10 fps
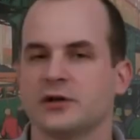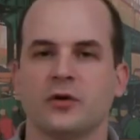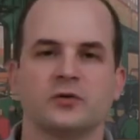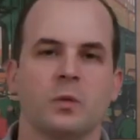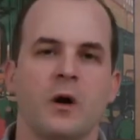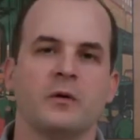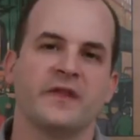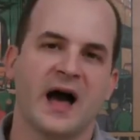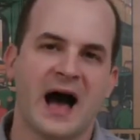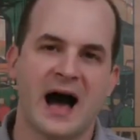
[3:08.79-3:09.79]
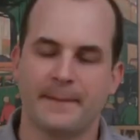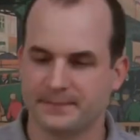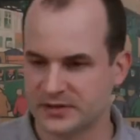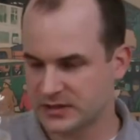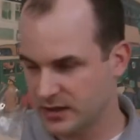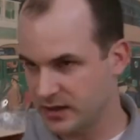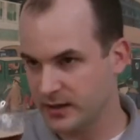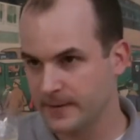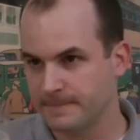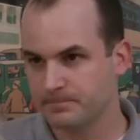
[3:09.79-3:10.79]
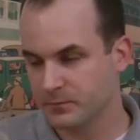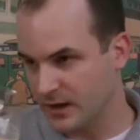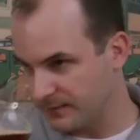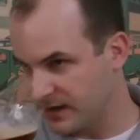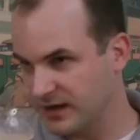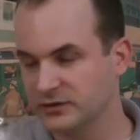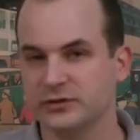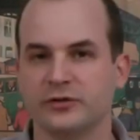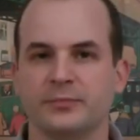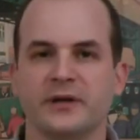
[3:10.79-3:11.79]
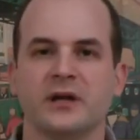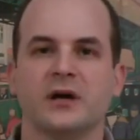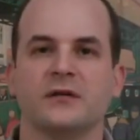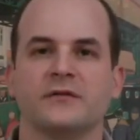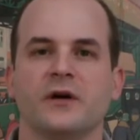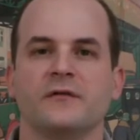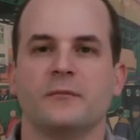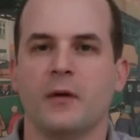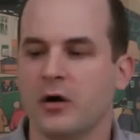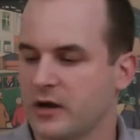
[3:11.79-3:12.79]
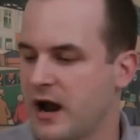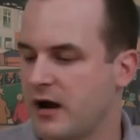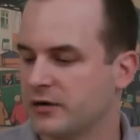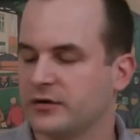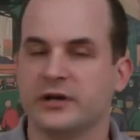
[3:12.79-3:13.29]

It goes well with the hops. I'm getting a little bit of malt character